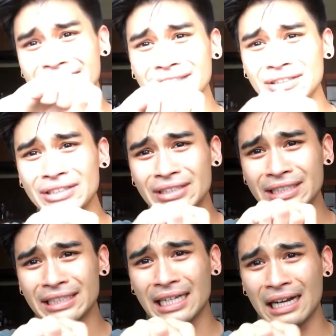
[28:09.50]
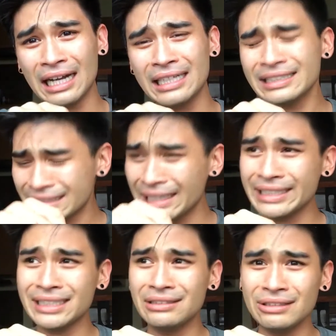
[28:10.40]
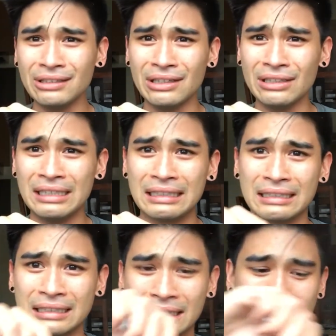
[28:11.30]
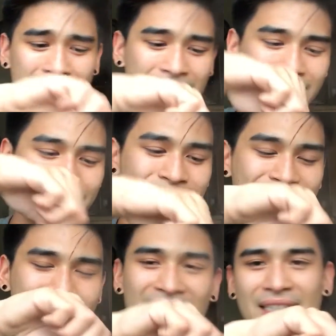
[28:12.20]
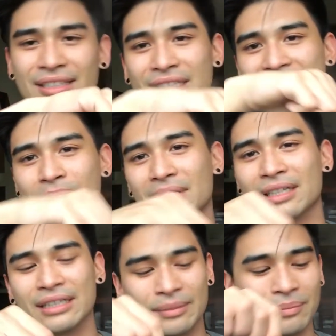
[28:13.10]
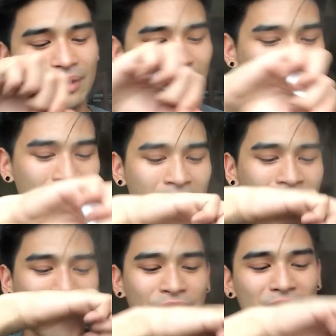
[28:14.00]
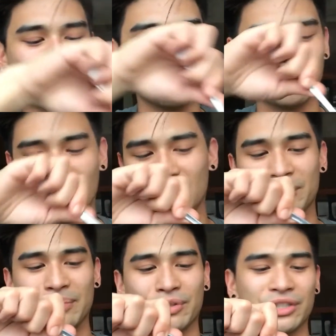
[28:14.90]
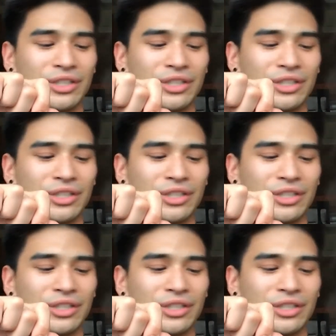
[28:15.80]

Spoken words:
stay in New York, huh? Stay in New York! So that's my Filipino mom